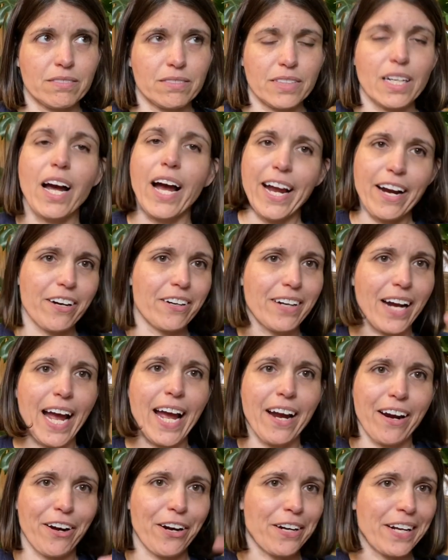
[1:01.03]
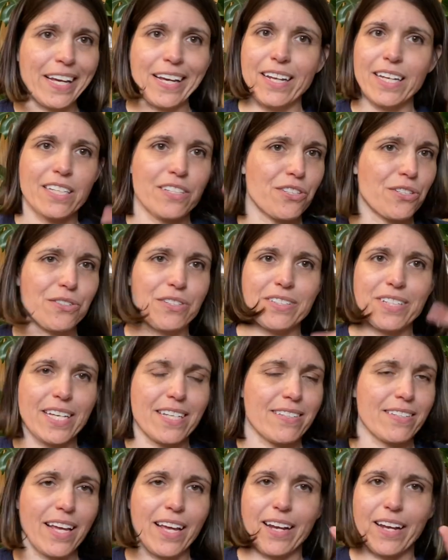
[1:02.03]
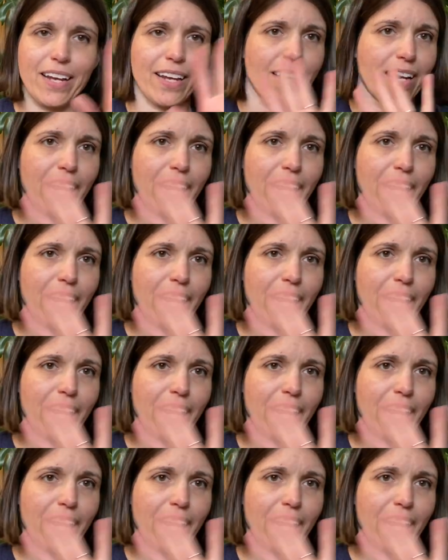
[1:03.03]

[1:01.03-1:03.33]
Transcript: I heard it as soon as I said it.